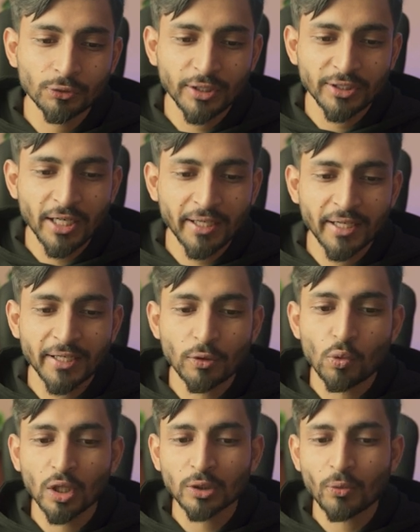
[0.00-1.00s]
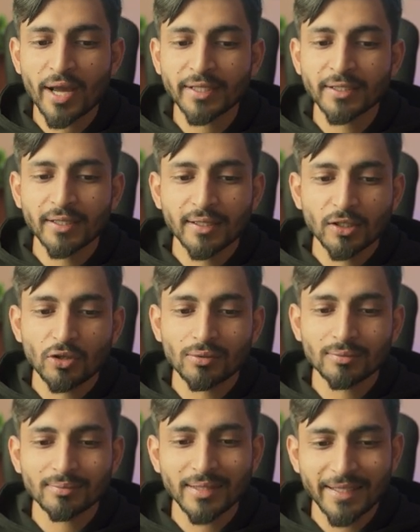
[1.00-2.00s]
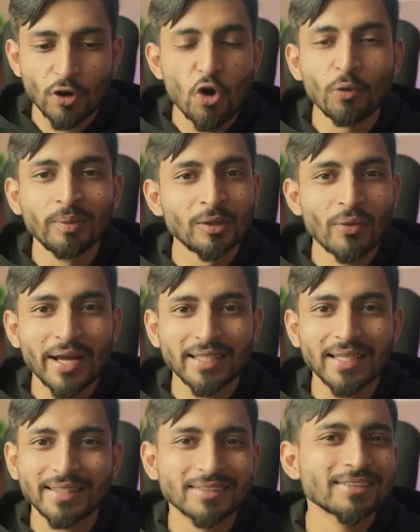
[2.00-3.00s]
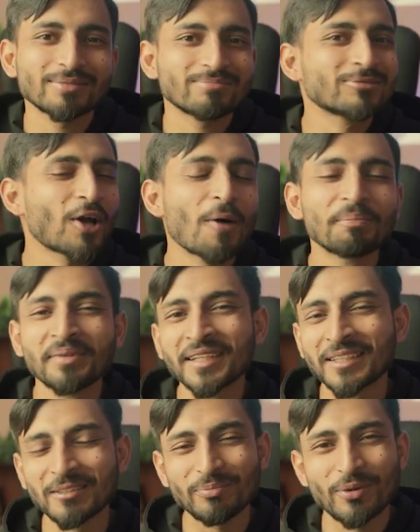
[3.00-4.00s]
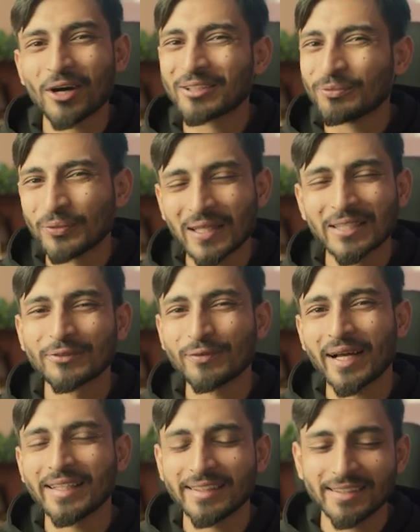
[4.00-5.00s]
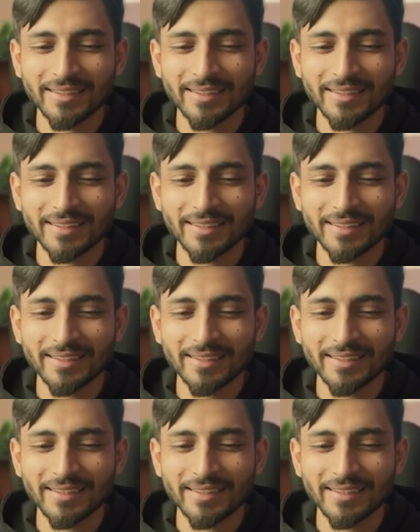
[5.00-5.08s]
We're targeting worldwide, like open wide, like completely broad worldwide,